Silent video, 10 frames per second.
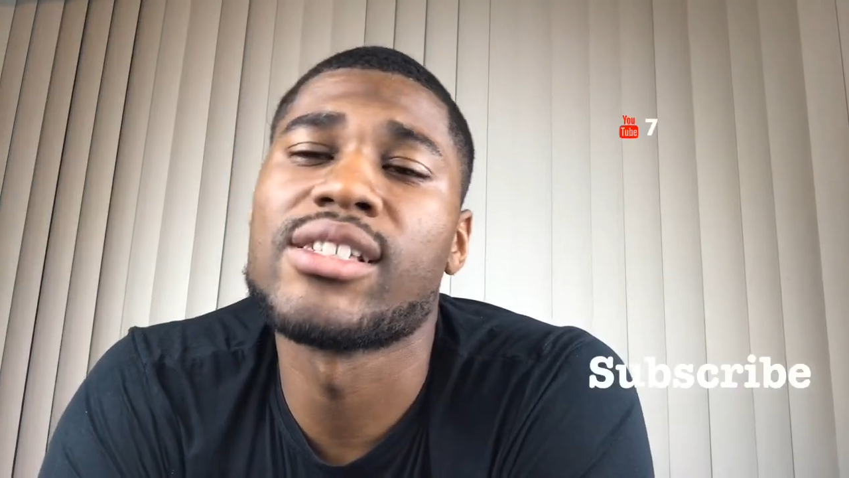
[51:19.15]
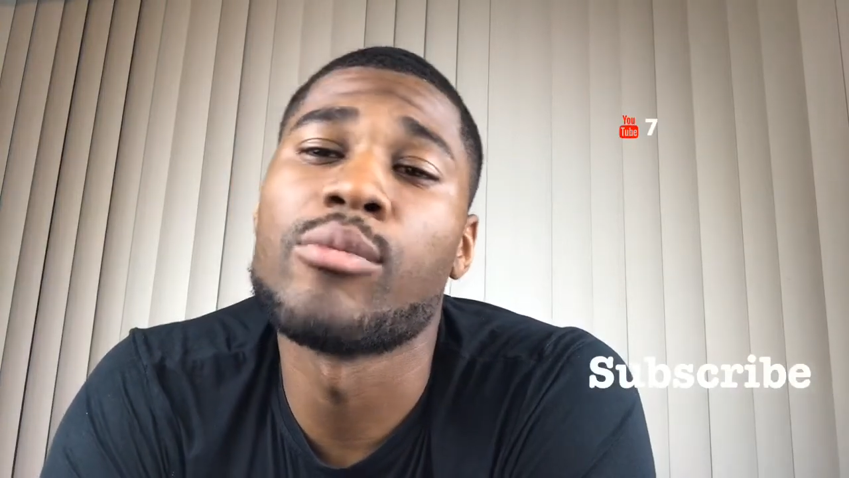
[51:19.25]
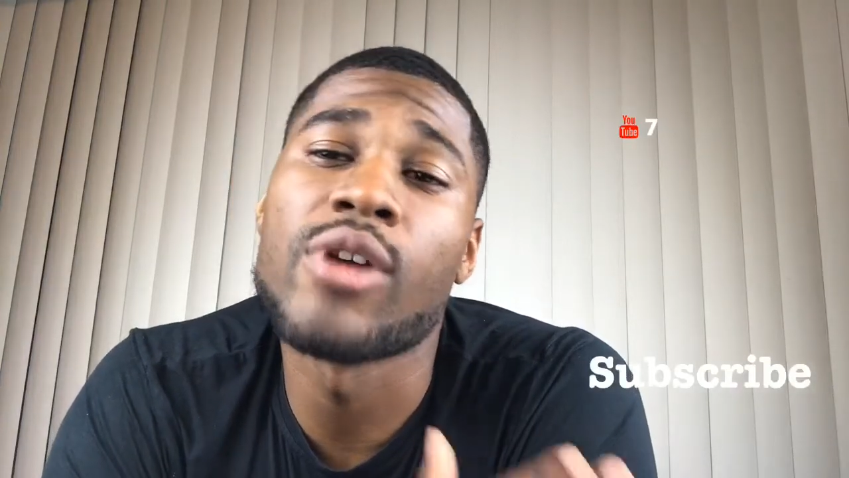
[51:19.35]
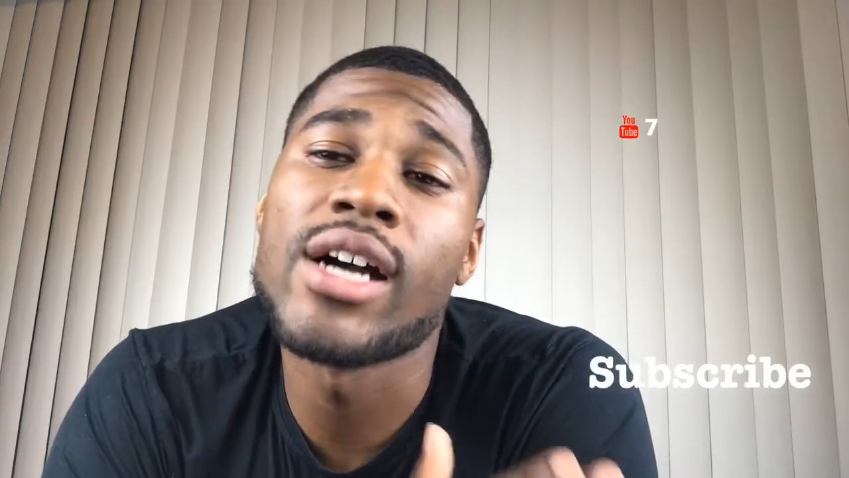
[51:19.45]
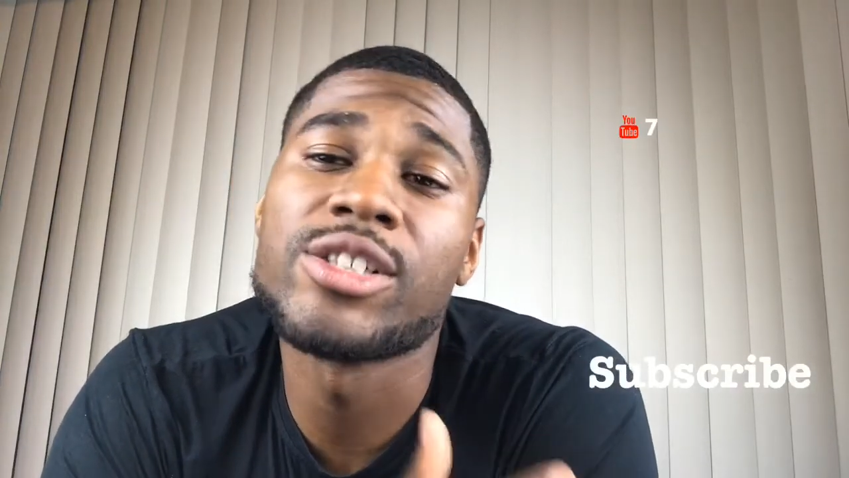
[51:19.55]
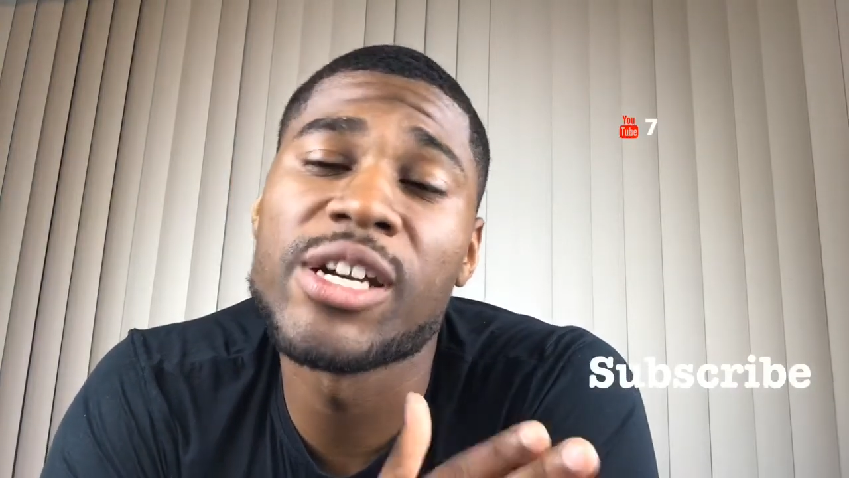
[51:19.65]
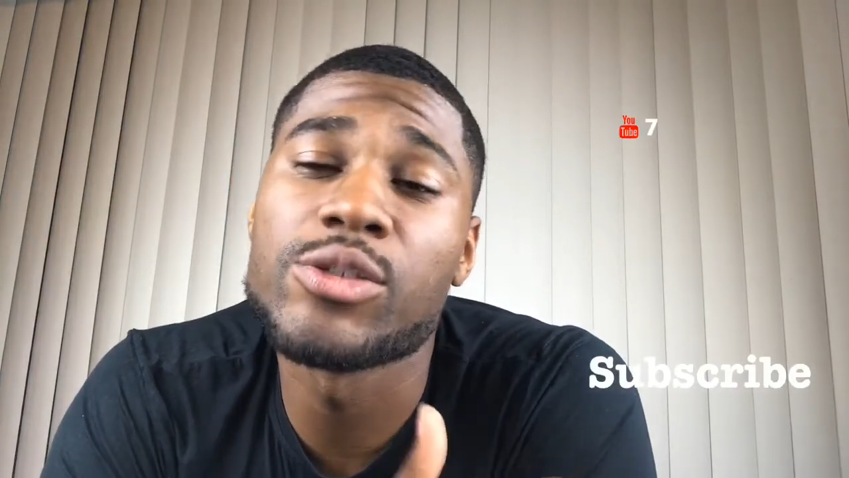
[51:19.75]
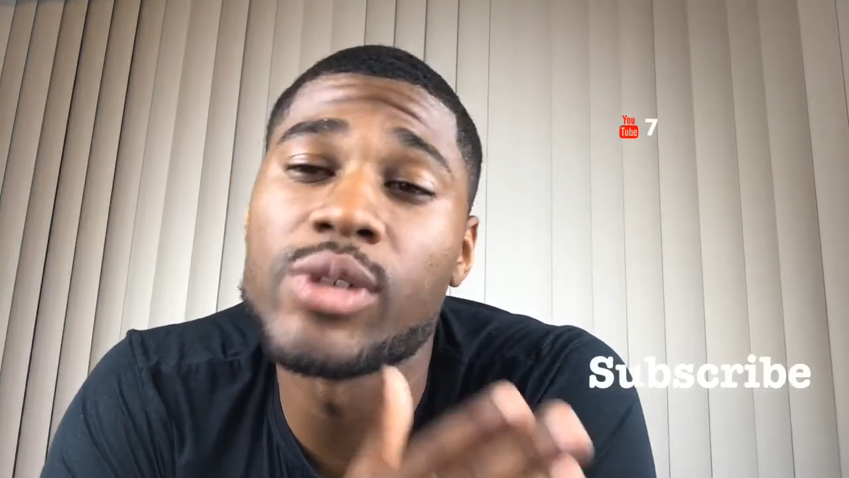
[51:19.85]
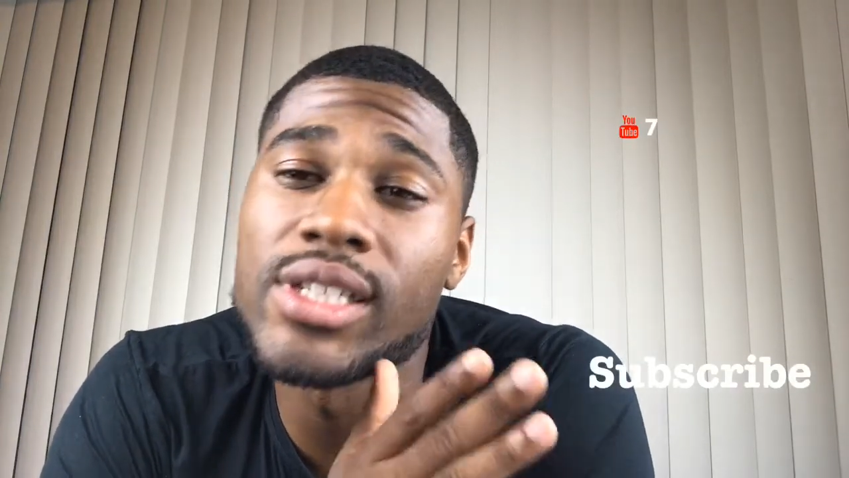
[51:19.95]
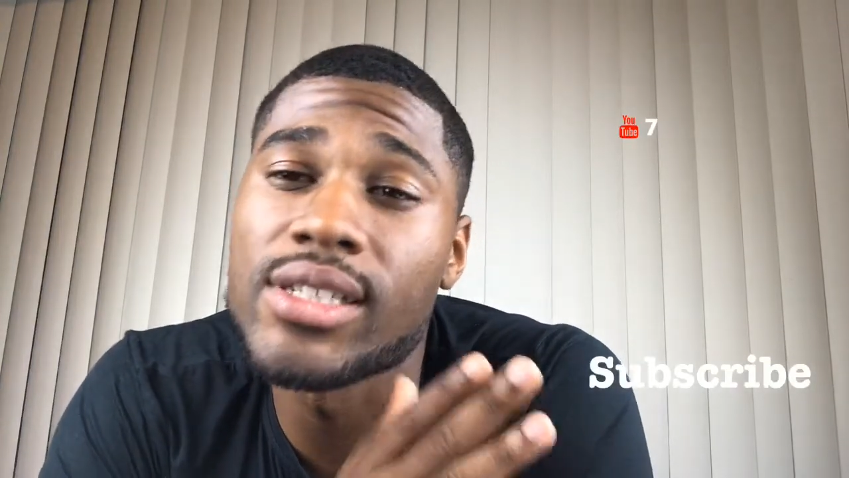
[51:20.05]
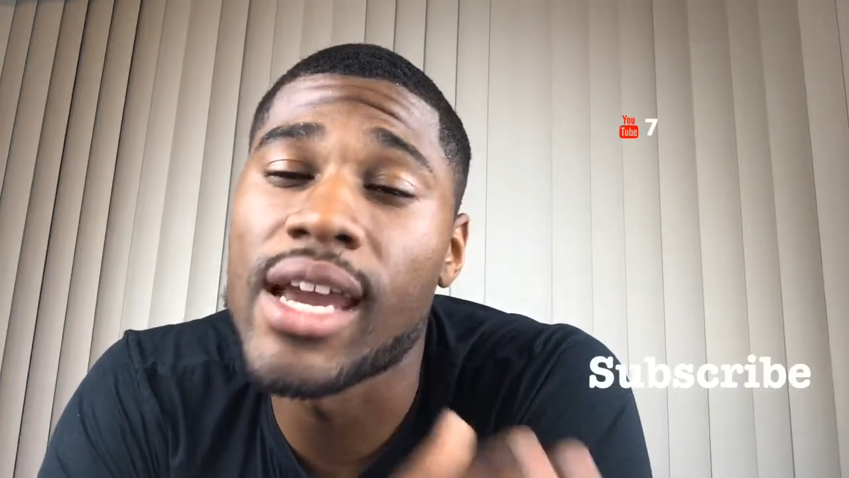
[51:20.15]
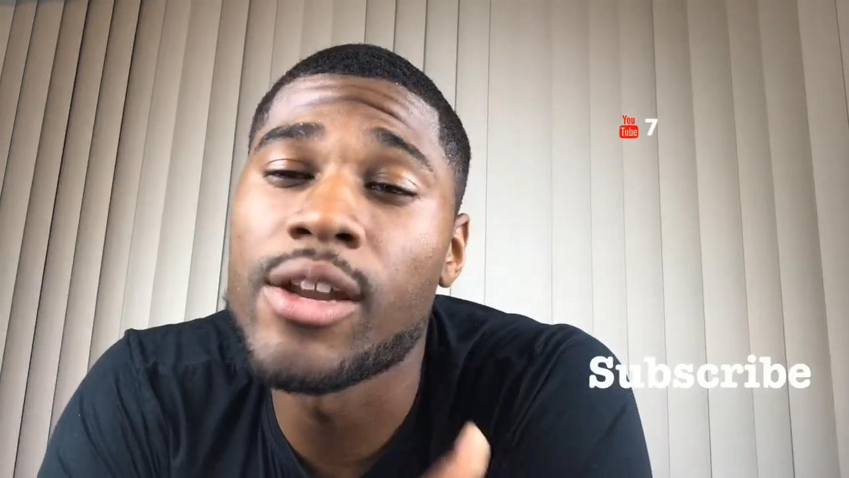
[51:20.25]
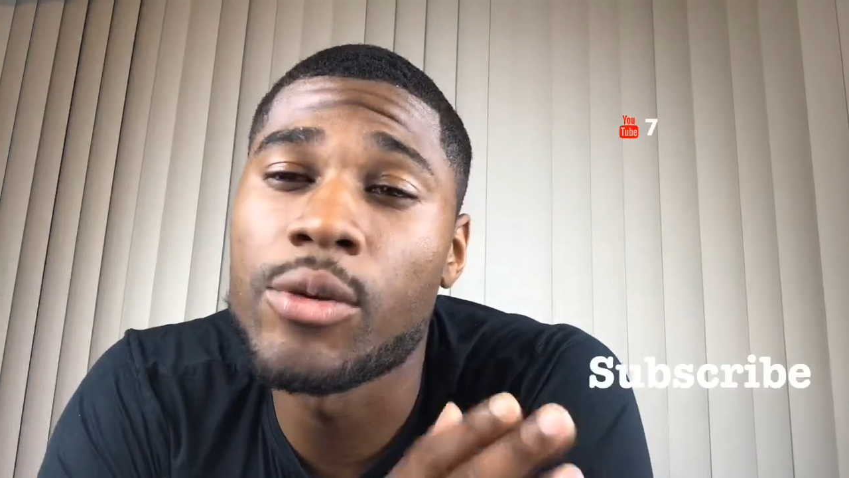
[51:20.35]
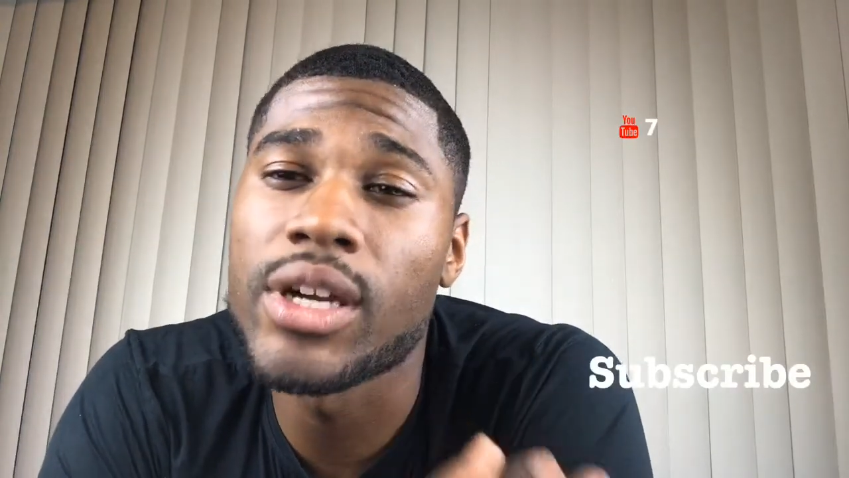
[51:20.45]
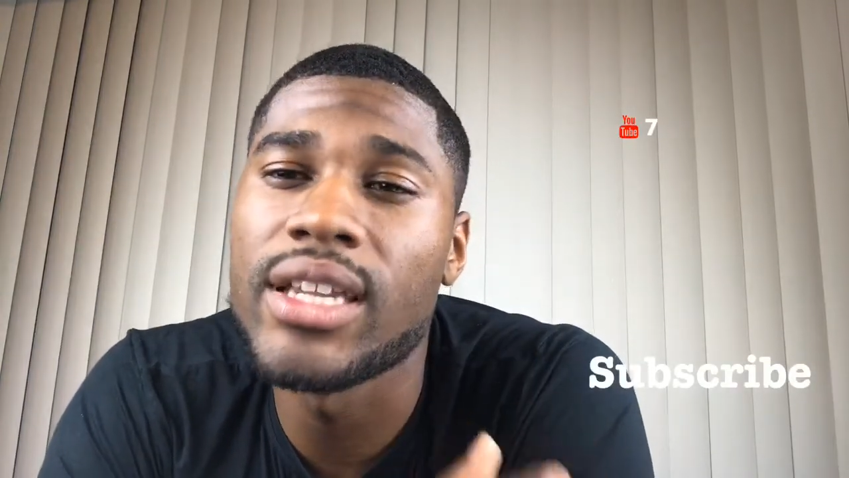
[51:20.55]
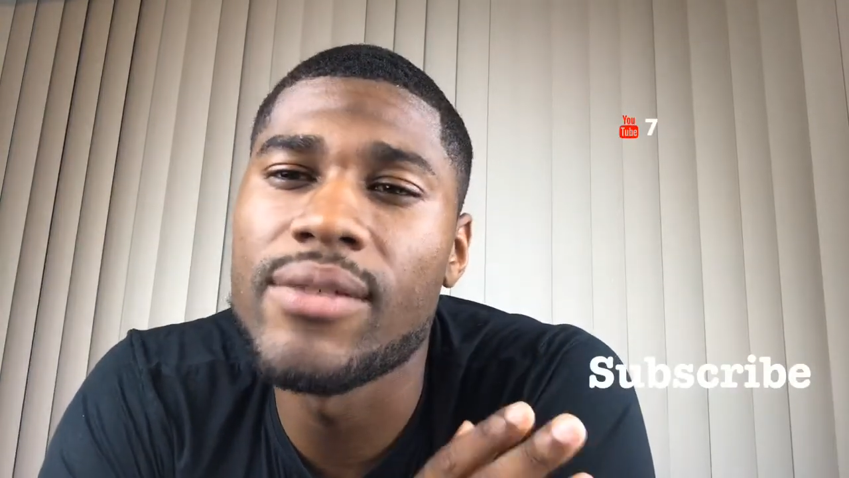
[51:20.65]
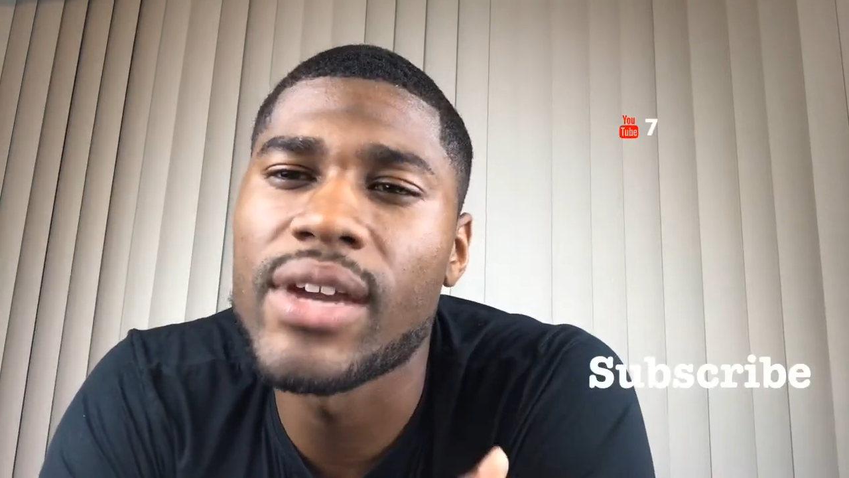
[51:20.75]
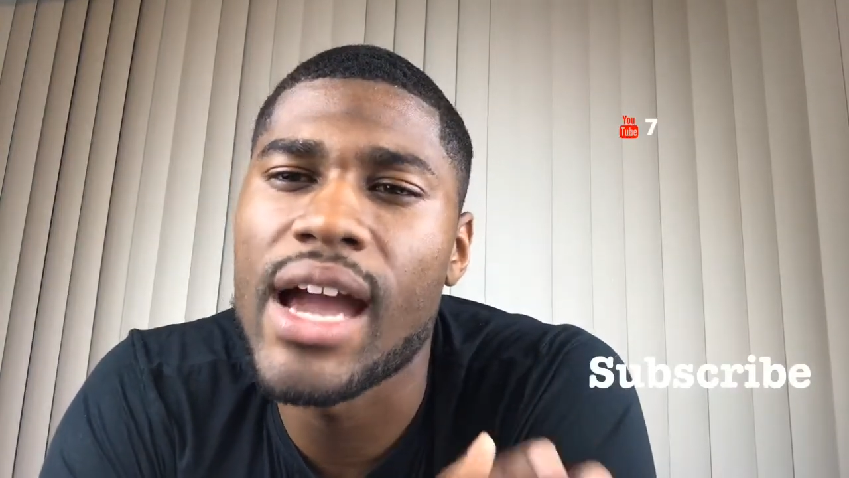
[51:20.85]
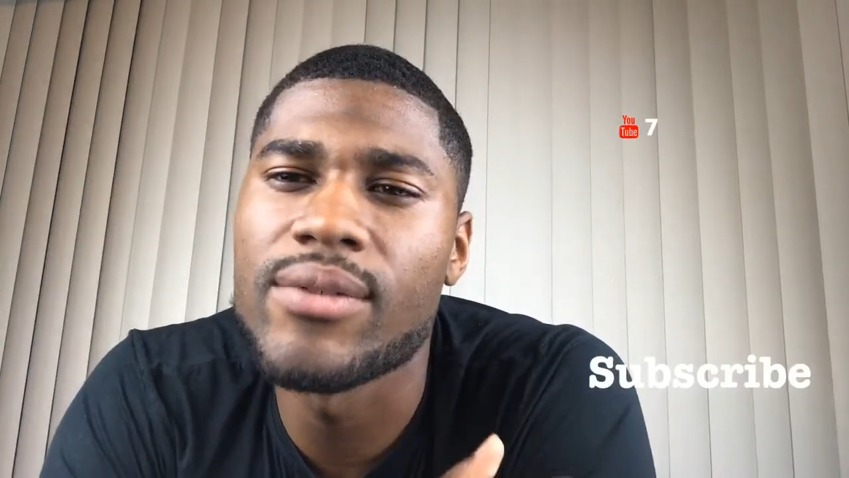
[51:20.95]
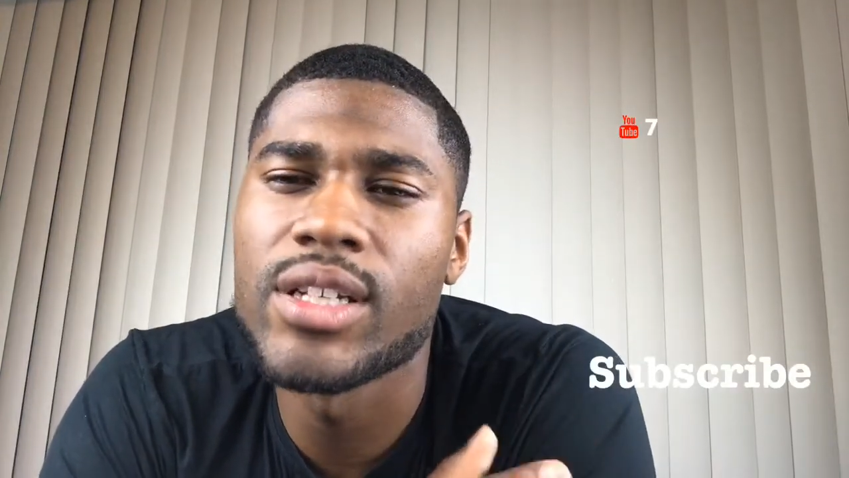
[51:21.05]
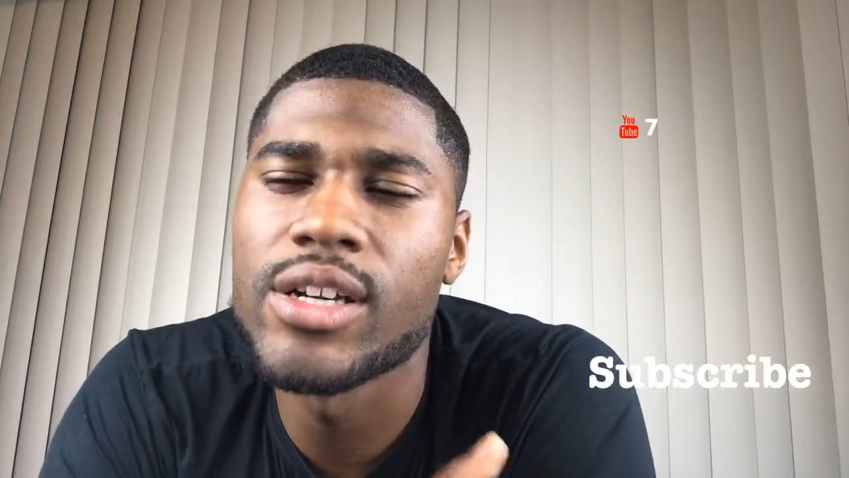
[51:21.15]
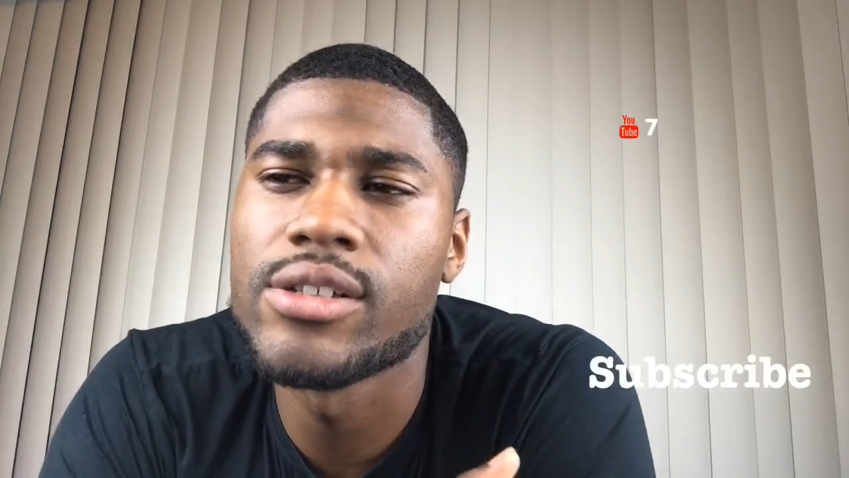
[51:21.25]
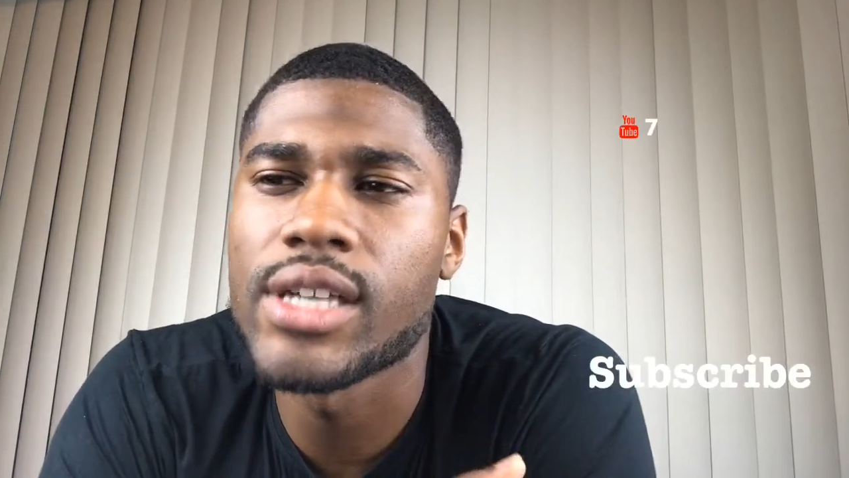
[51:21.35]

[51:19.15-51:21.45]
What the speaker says: LeBron James would have stayed on the Cleveland Cavaliers